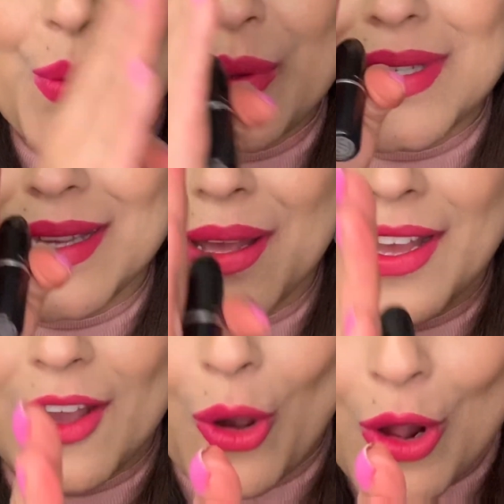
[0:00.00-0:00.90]
Rose,
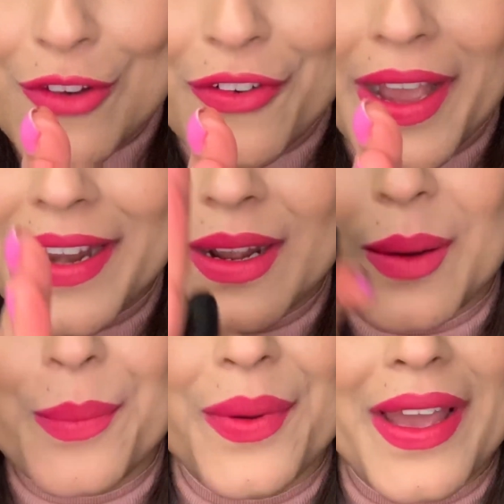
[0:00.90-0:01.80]
All Fired
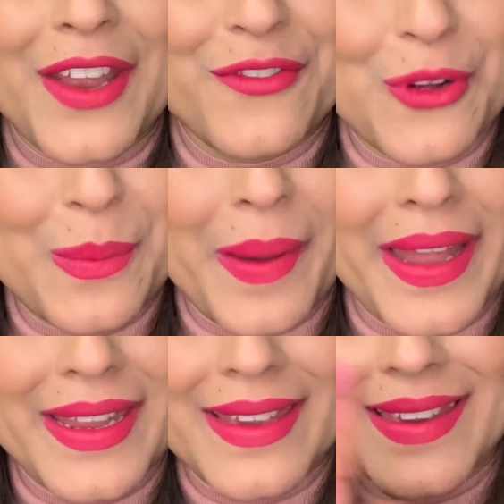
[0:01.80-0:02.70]
Up, and Full
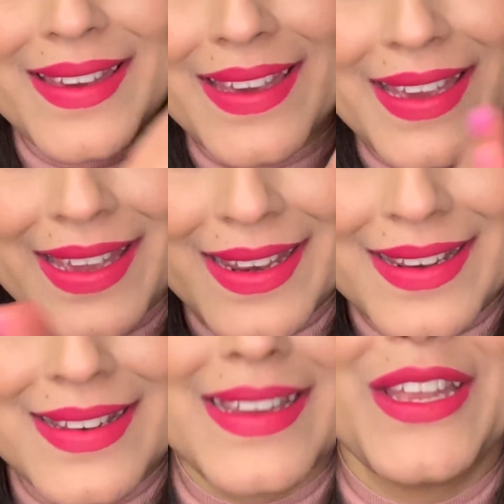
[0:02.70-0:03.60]
Panic
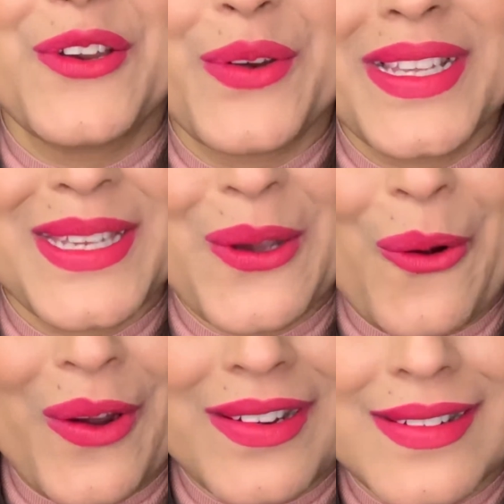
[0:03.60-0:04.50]
in increasing
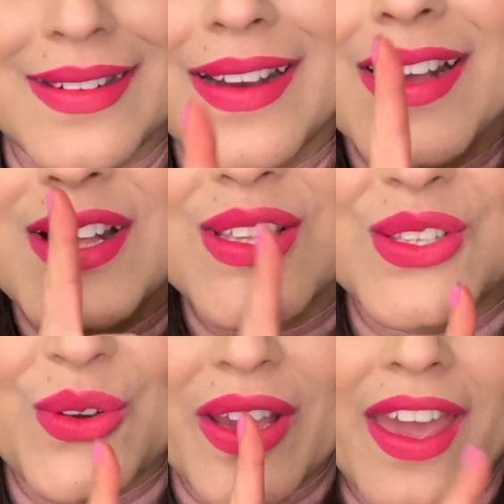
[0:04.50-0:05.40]
order.
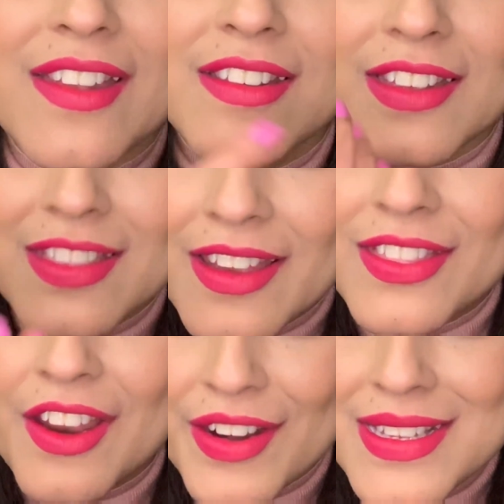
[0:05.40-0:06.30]
So again,
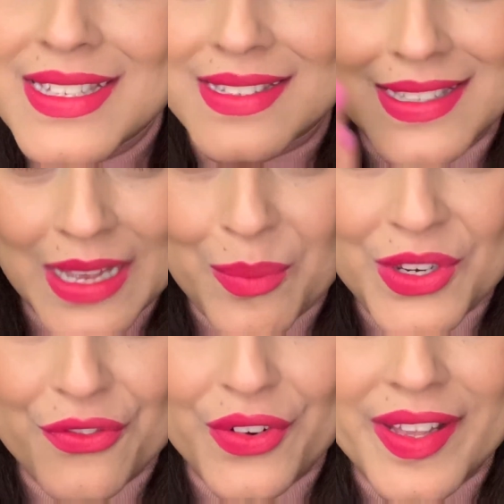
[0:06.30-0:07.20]
there is some
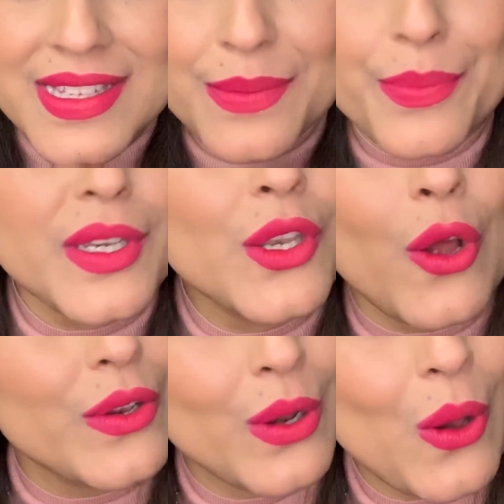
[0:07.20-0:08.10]
difference, but
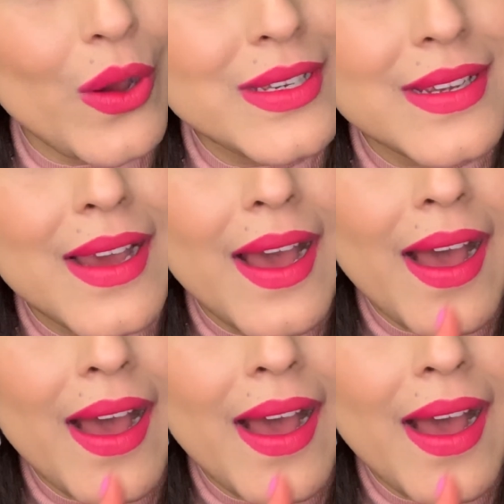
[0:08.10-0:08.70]
not a lot.